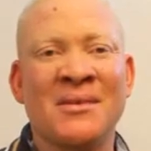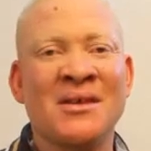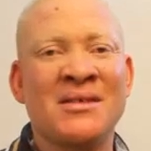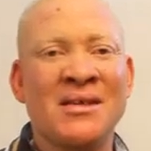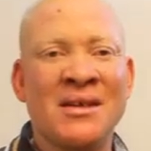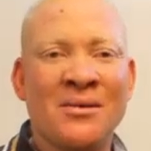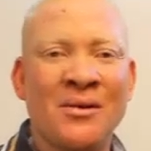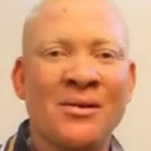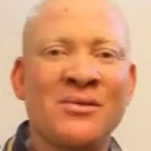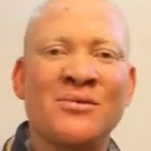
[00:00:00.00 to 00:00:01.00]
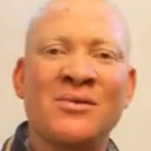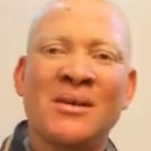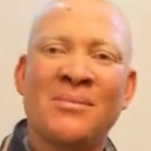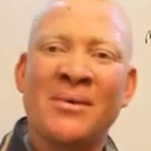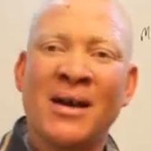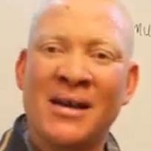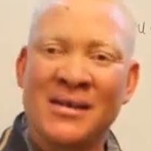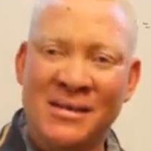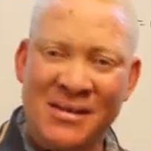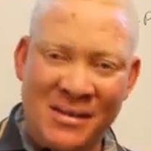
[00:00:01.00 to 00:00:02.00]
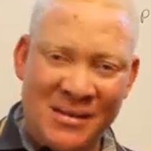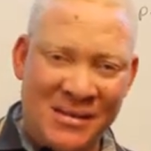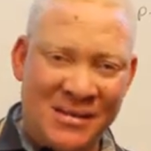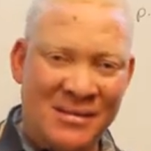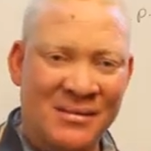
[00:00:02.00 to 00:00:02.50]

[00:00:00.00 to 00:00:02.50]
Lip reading: is equal to the price